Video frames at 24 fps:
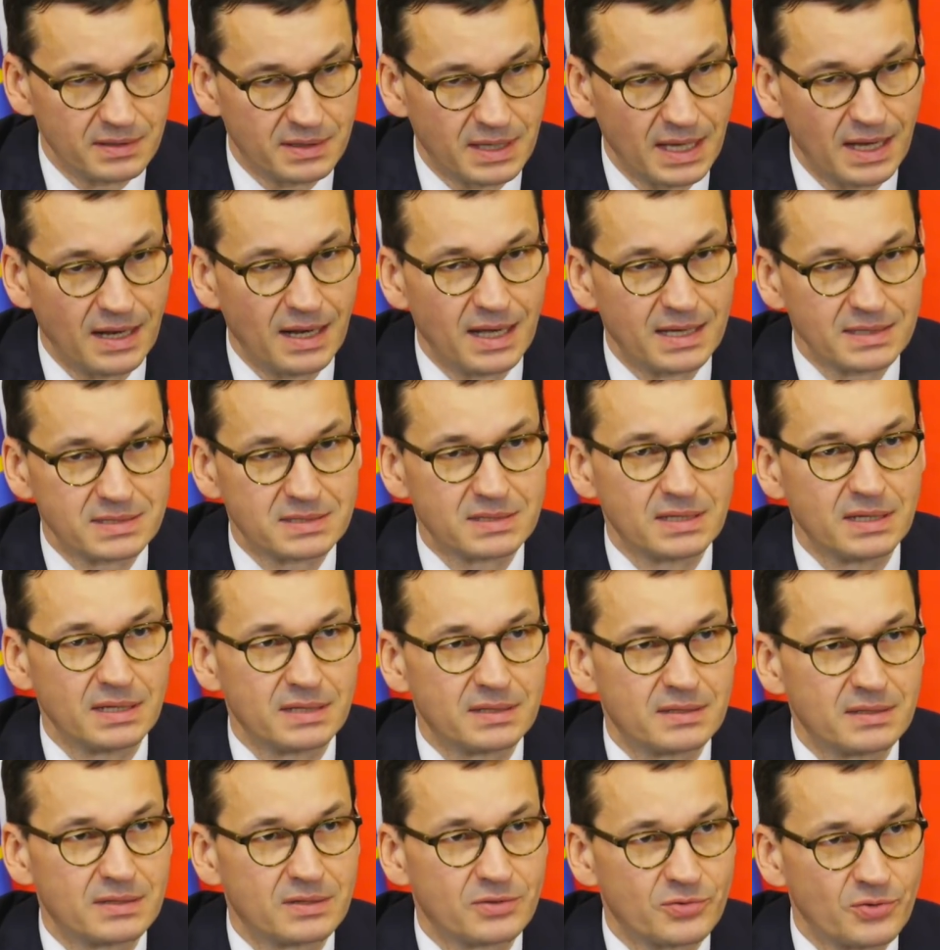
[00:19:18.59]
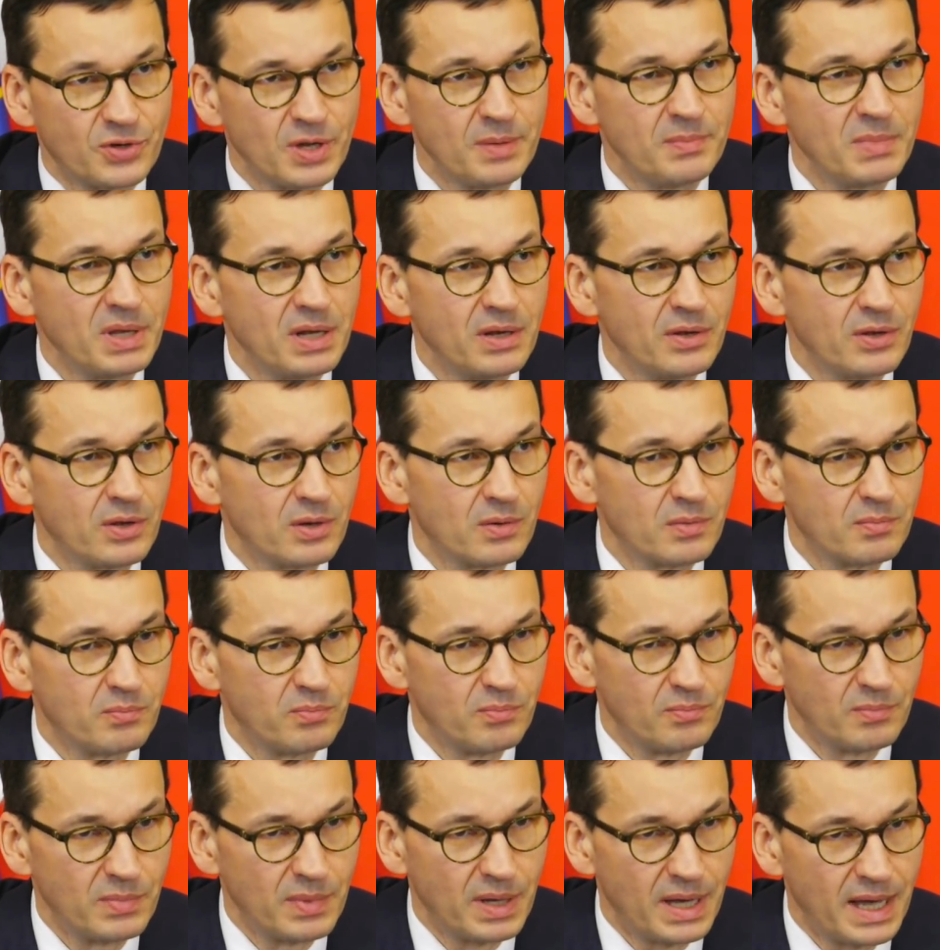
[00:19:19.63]
tell us that 3 million
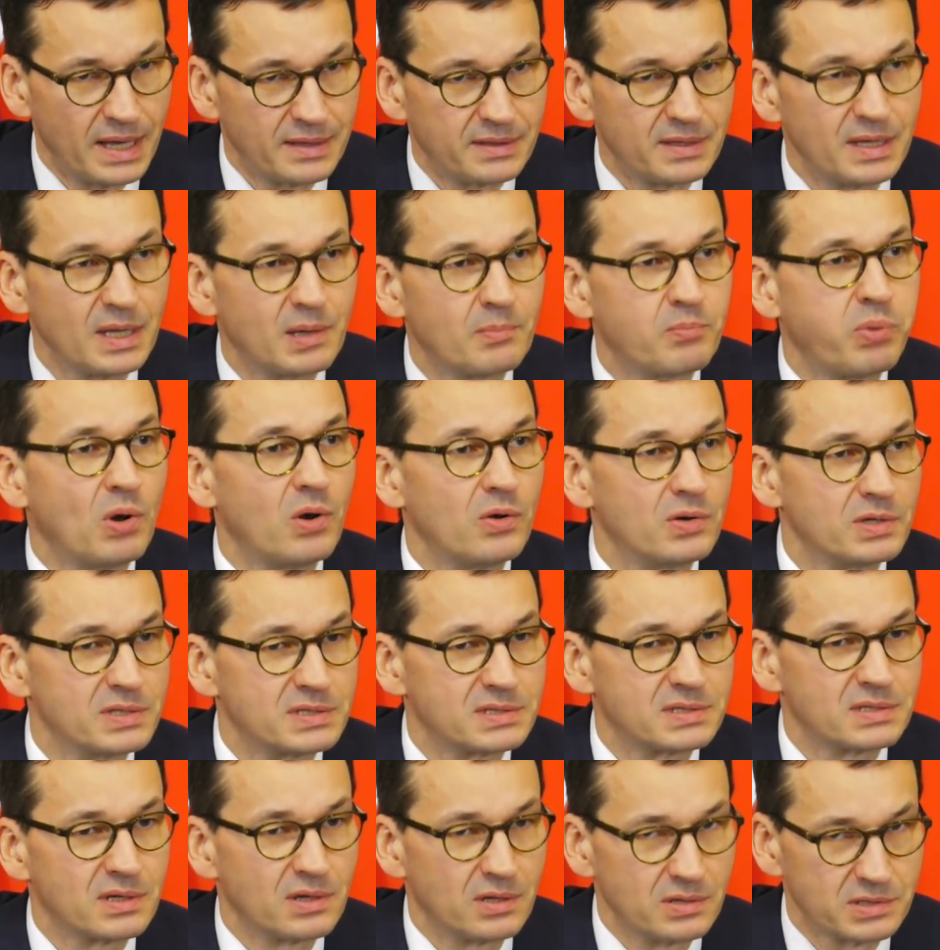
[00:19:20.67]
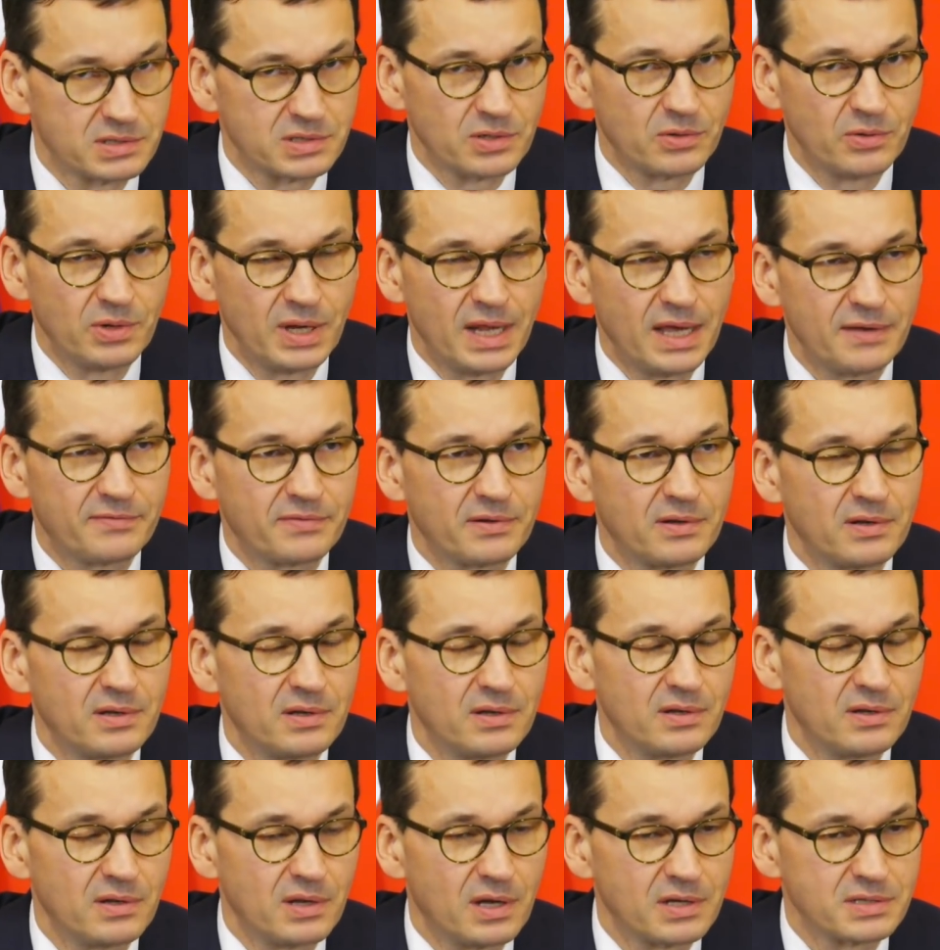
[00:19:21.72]
ethnic Poles also
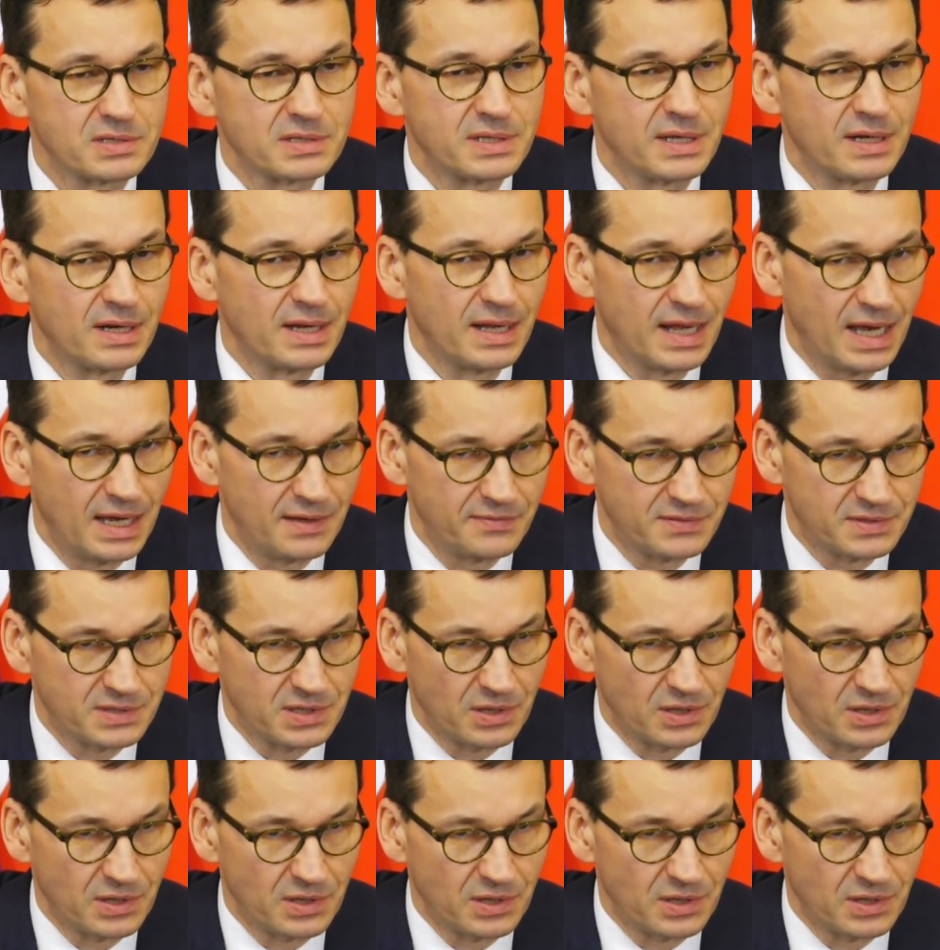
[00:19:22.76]
lost their lives.